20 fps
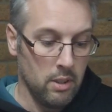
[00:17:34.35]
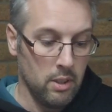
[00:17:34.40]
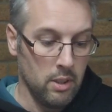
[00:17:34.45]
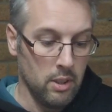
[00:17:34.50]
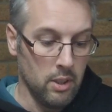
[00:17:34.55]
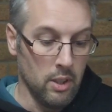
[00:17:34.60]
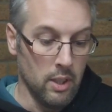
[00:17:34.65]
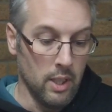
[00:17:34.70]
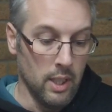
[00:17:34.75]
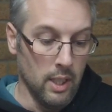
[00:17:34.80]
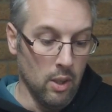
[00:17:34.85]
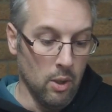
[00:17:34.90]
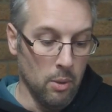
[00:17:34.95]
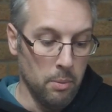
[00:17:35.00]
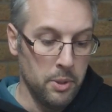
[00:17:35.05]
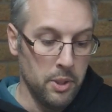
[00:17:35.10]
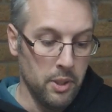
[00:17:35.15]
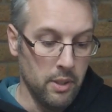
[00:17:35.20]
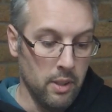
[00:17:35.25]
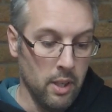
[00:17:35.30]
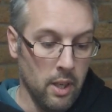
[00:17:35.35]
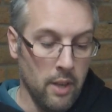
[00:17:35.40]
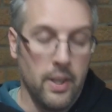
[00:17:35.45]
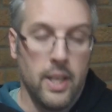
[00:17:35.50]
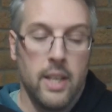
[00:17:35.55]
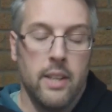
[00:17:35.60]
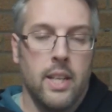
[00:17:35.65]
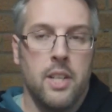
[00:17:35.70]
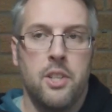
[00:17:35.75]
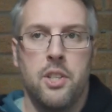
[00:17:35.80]
little option, and
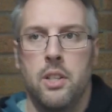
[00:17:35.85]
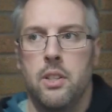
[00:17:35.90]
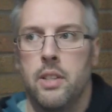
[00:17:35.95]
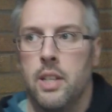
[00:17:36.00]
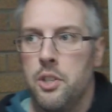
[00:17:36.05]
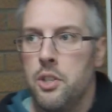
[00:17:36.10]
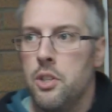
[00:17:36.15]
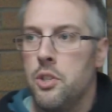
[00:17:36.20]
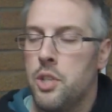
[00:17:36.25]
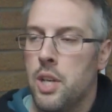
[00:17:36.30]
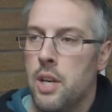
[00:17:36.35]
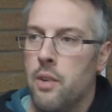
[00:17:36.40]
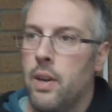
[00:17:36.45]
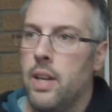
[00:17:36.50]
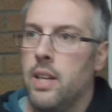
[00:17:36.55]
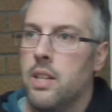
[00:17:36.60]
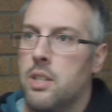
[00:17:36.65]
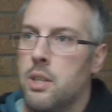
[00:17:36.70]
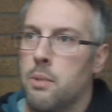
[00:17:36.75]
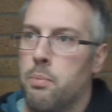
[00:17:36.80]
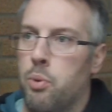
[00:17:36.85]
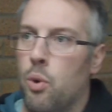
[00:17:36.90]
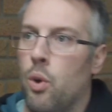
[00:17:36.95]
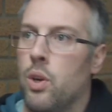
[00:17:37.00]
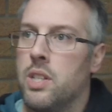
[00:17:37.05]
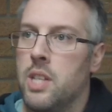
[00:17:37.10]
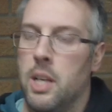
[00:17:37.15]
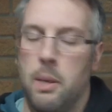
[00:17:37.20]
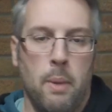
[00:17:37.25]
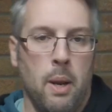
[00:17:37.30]
they do generate a
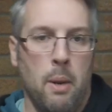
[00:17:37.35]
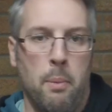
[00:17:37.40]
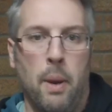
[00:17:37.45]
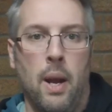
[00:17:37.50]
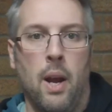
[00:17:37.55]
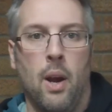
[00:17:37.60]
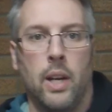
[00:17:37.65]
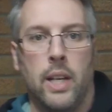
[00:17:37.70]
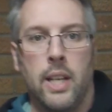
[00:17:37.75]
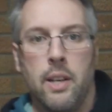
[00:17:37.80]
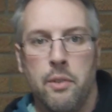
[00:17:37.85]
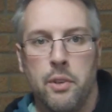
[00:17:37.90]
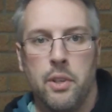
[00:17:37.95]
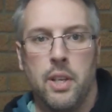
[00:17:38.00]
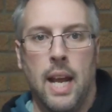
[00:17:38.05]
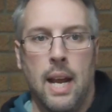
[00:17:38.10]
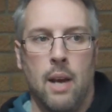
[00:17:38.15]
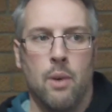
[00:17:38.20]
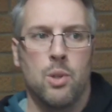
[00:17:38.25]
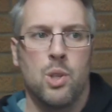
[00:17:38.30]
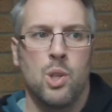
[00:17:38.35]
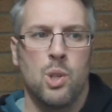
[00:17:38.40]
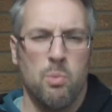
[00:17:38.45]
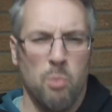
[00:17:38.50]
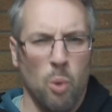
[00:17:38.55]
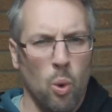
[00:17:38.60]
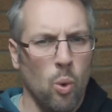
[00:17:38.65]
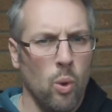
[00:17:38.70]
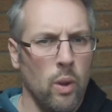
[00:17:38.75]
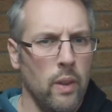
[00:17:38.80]
surprising amount of power given how
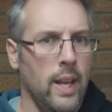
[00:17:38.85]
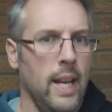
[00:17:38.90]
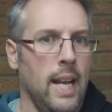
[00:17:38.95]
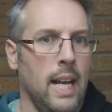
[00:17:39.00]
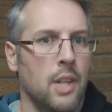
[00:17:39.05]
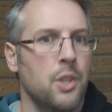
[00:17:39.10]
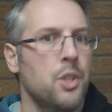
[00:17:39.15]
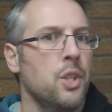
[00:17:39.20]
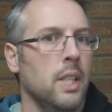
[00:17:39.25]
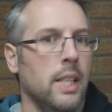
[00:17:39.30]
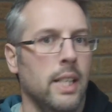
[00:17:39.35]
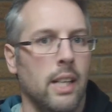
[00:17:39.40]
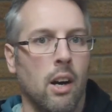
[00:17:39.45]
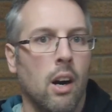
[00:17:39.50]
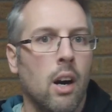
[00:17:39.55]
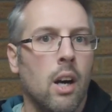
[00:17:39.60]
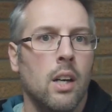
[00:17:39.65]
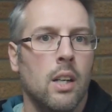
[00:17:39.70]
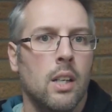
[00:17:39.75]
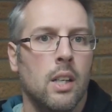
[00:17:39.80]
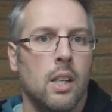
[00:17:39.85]
small they actually are.